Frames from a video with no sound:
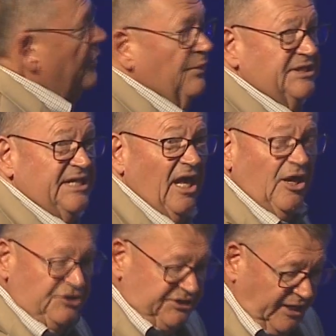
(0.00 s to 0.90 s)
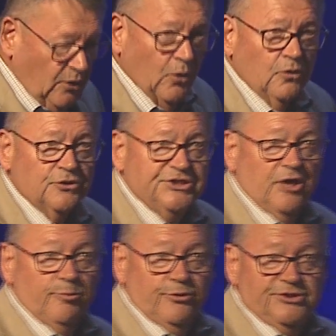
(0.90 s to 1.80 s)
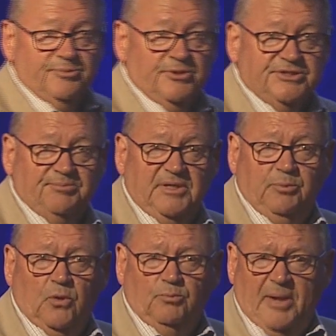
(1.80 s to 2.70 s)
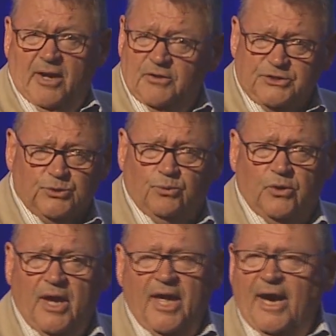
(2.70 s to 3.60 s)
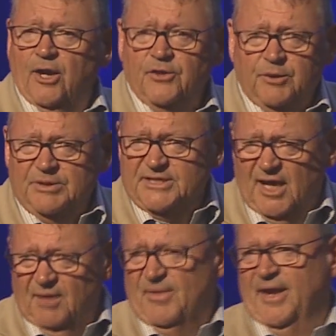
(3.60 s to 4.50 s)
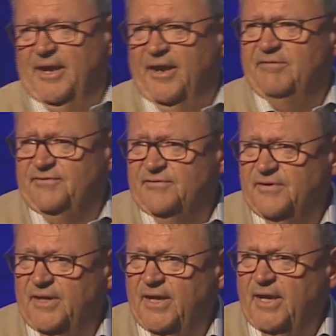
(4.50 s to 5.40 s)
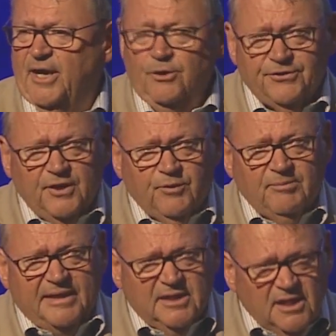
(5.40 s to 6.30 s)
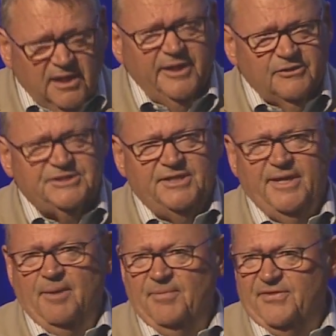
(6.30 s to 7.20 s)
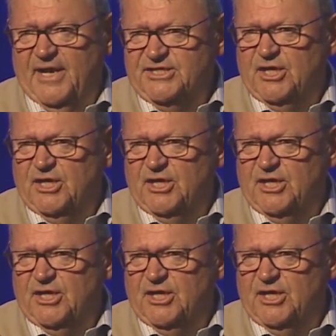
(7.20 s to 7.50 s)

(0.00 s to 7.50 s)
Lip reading: we tell our stakeholders, our principals, the people parents who work, I don't think we tell them that enough. I don't think we make it clear to them that that's our